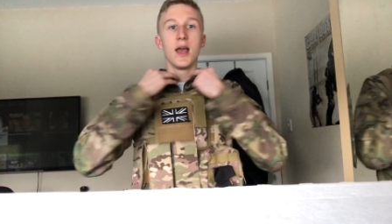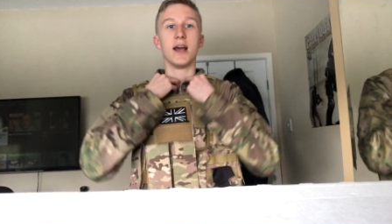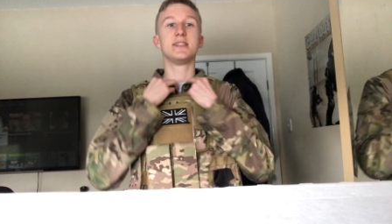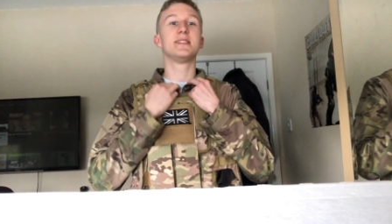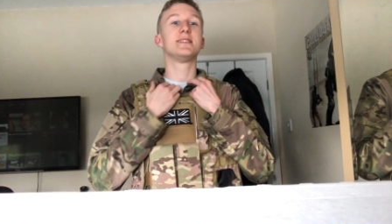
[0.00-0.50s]

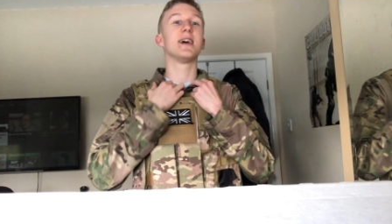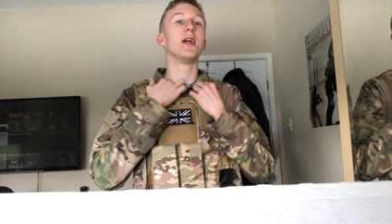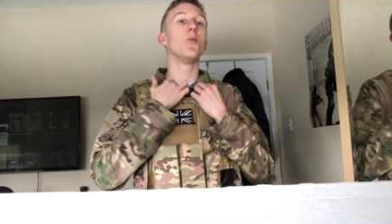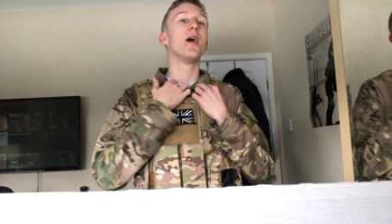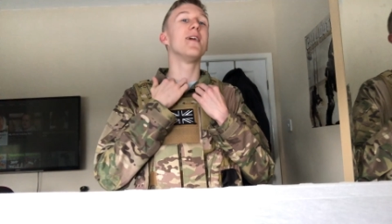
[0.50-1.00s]
As you can tell,
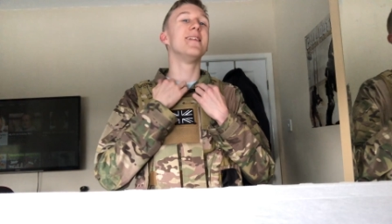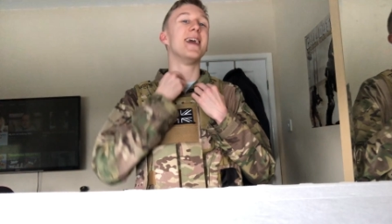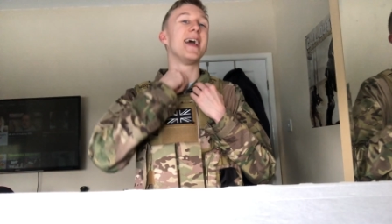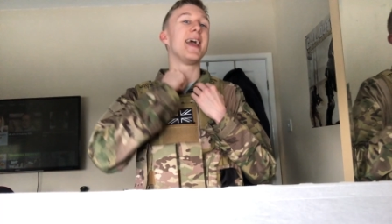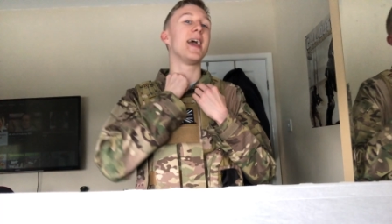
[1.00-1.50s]
I'm wearing
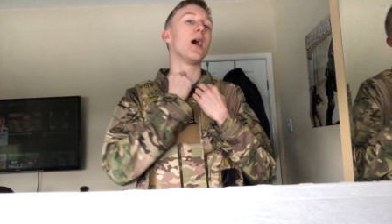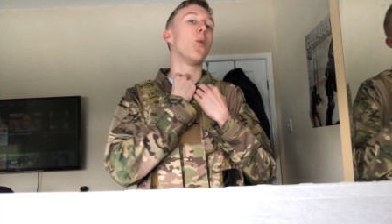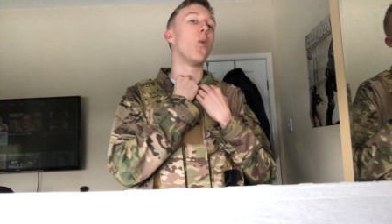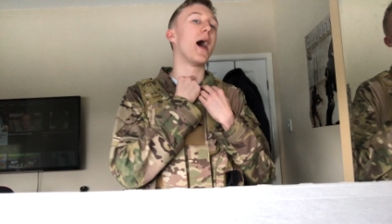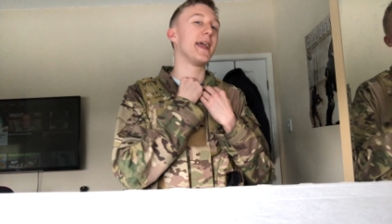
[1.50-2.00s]
a
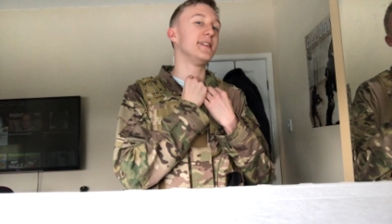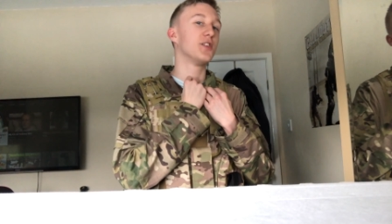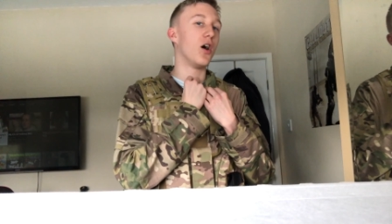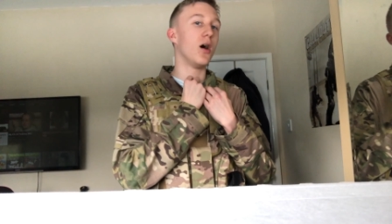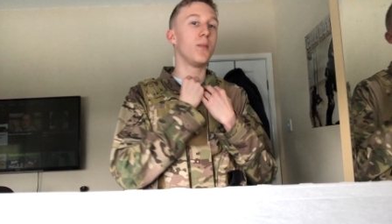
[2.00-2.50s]
white
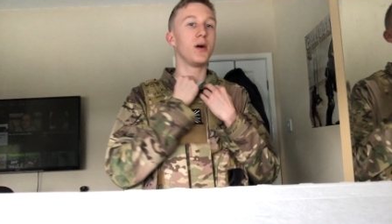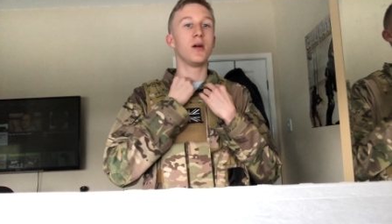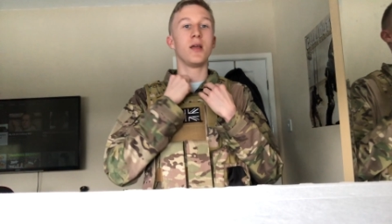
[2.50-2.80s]
top.